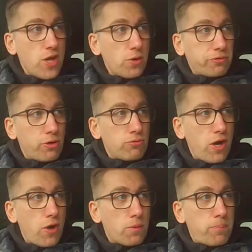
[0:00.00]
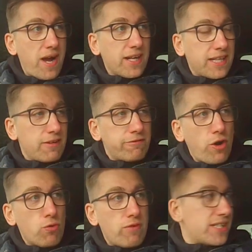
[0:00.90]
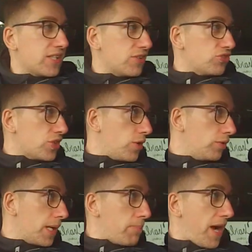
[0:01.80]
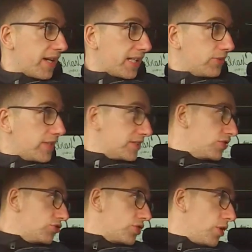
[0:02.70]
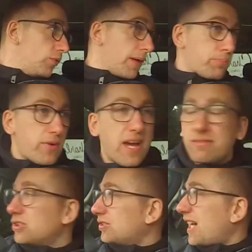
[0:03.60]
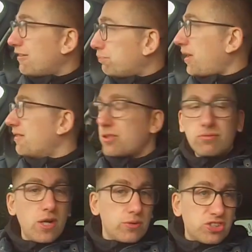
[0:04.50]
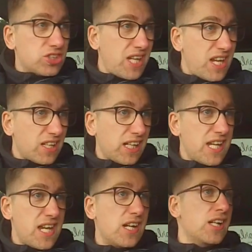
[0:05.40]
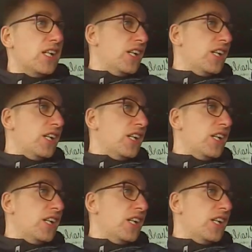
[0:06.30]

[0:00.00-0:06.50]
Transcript: No through road, parking for residents only, parking residents only, private drive, private road, steer clear.